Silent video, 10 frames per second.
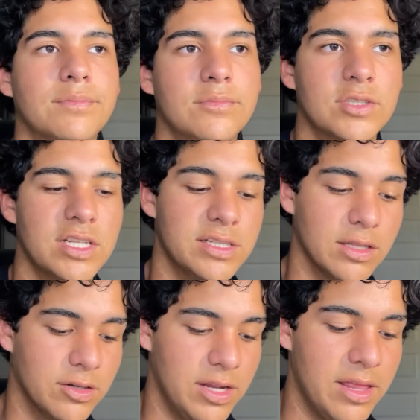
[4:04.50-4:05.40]
Which I need to
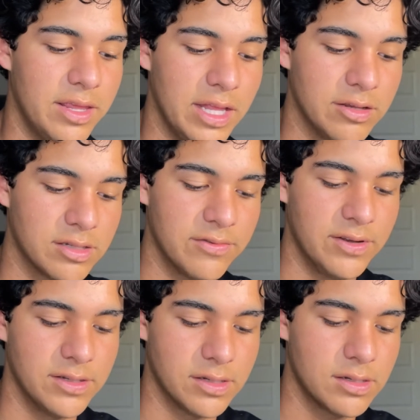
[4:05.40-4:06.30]
learn. And the yellow stuff
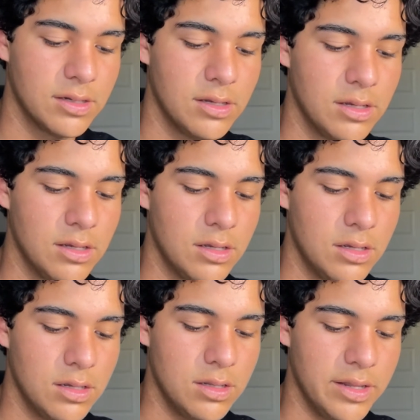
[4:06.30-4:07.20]
is
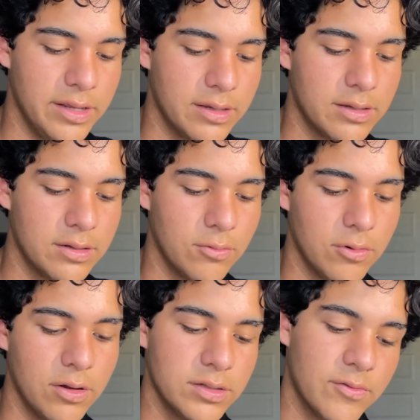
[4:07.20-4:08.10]
like
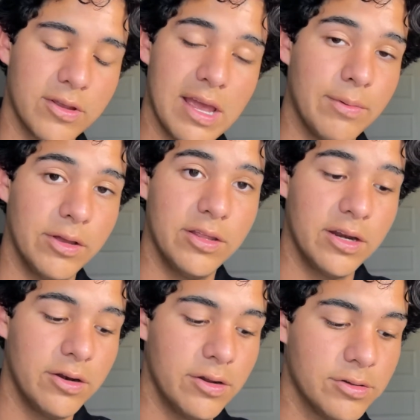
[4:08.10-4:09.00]
vocabulary that I
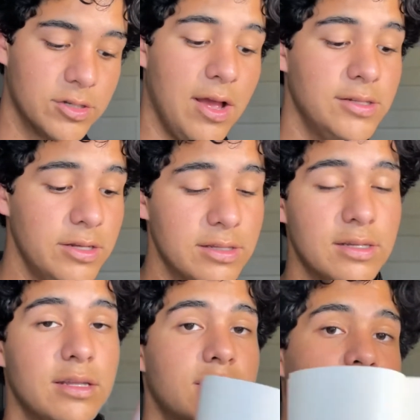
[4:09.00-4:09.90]
don't know. So as you can
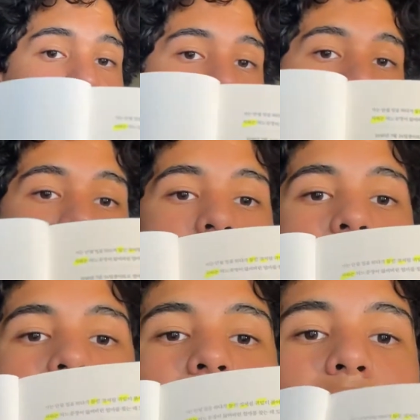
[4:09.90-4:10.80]
see, this is actually like, I
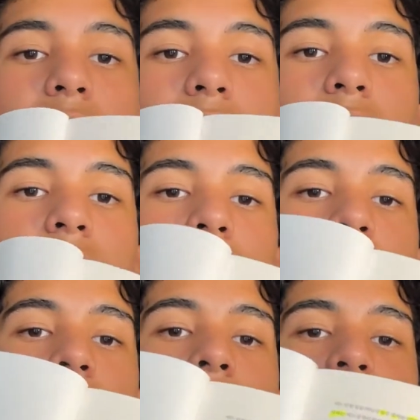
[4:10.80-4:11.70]
went through a good
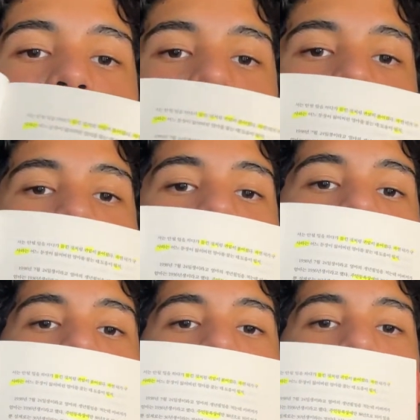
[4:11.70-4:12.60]
streak where I understood
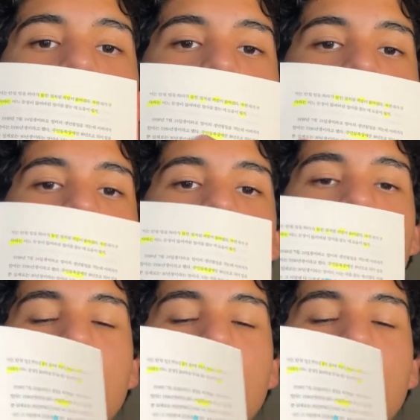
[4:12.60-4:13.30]
almost everything.